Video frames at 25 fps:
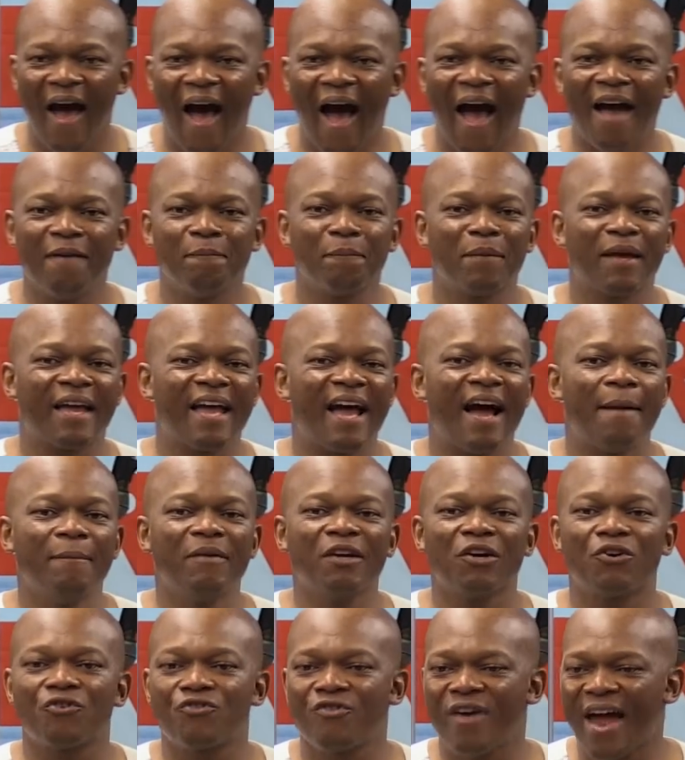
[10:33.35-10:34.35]
I'm
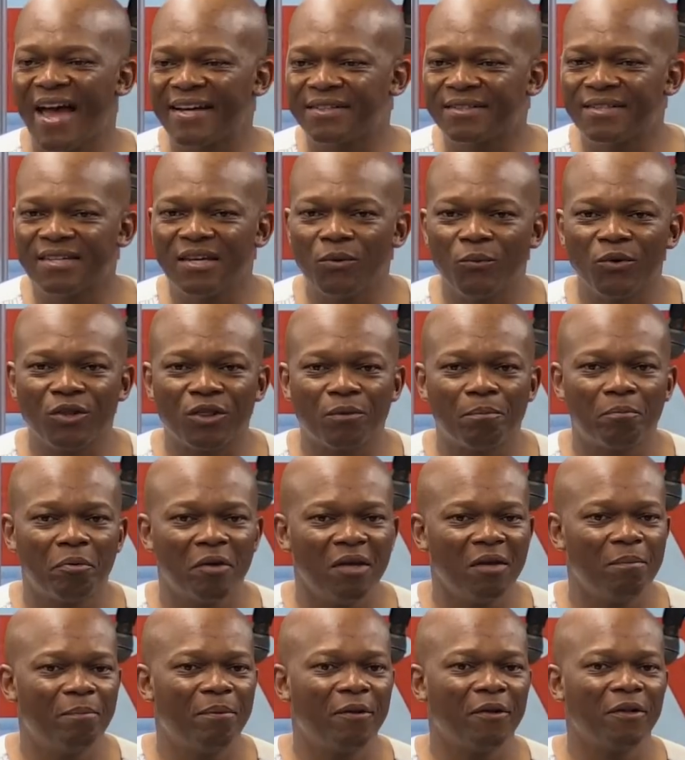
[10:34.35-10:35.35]
becoming ratty with
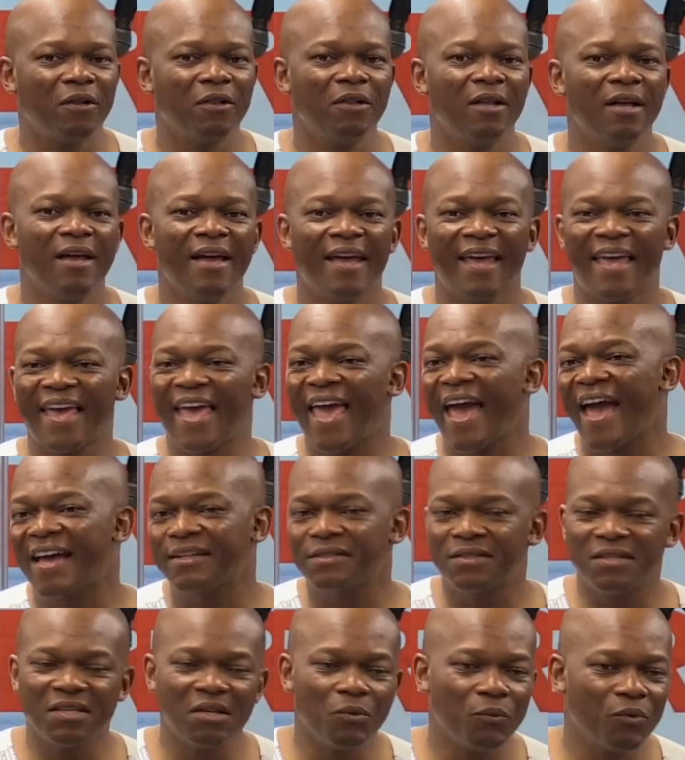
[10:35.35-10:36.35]
people,
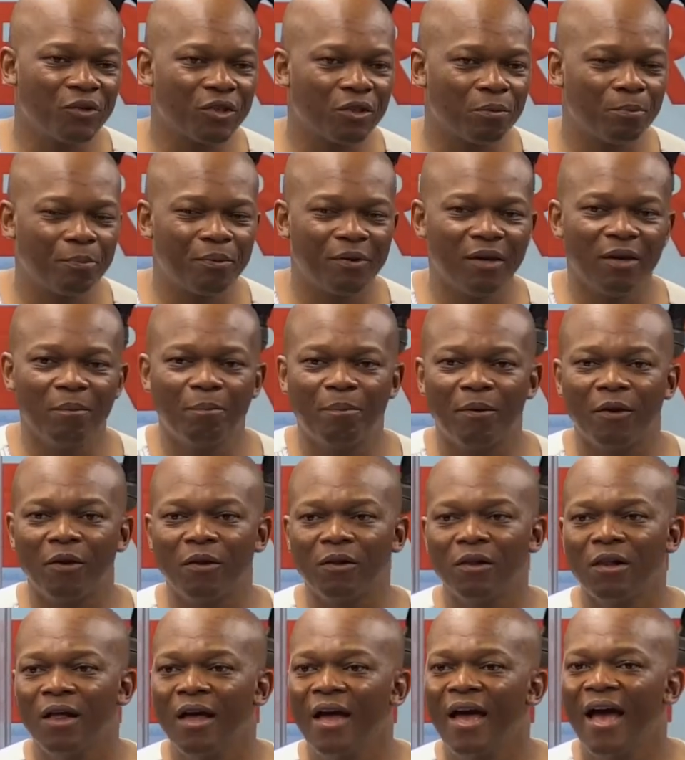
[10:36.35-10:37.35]
catty with
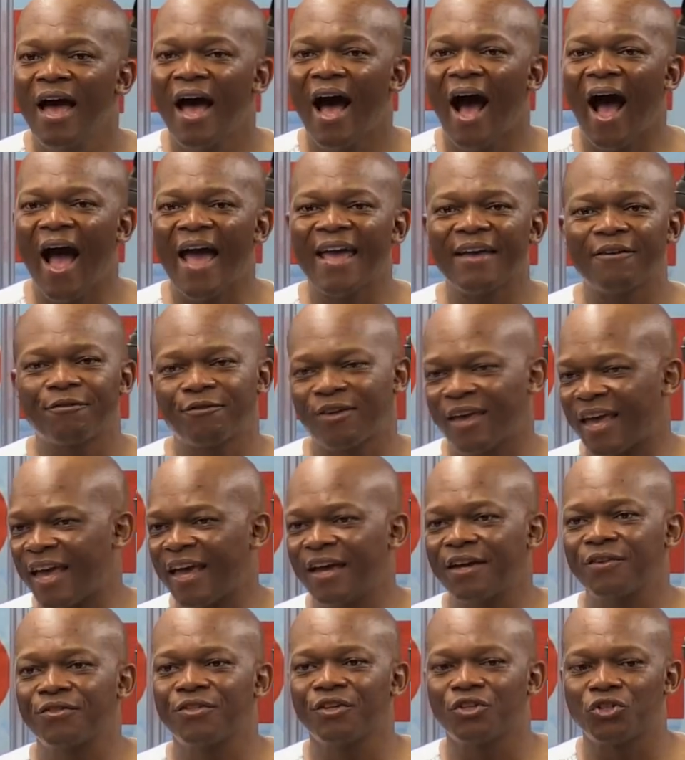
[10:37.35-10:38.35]
people. I
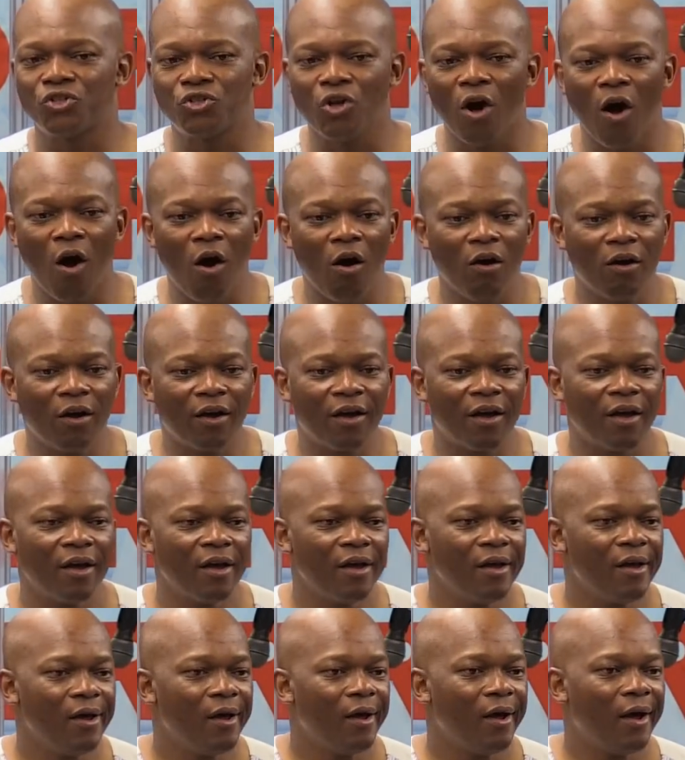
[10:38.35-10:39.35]
kick the dog
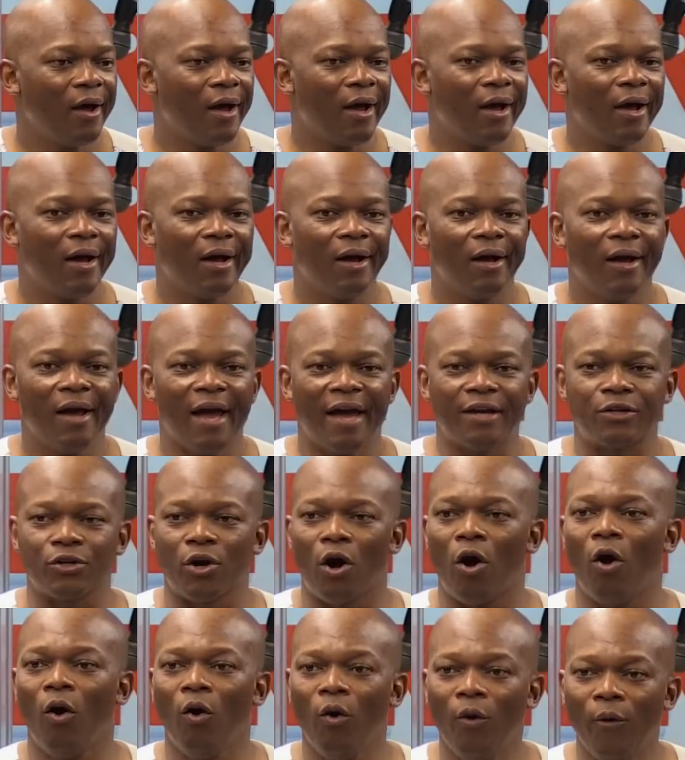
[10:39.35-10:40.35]
at
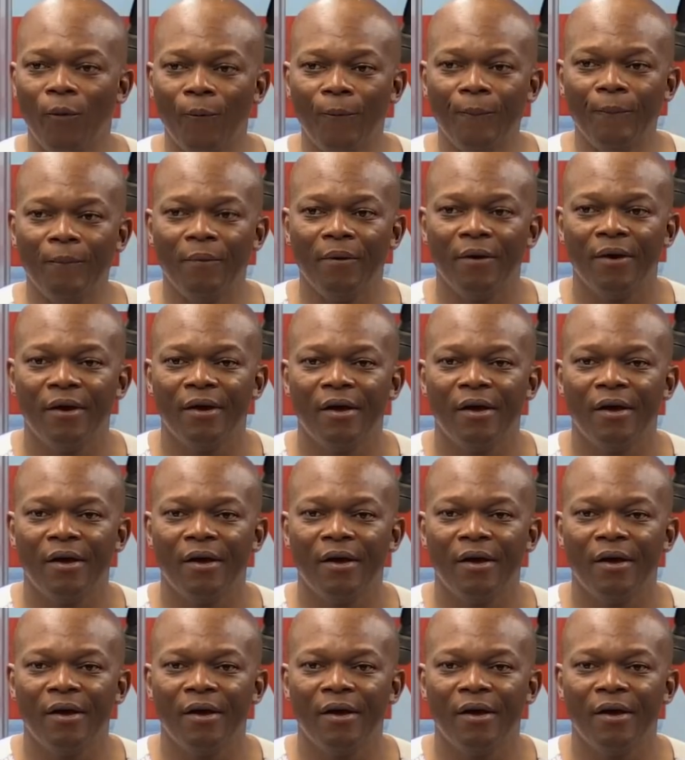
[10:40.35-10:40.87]
home.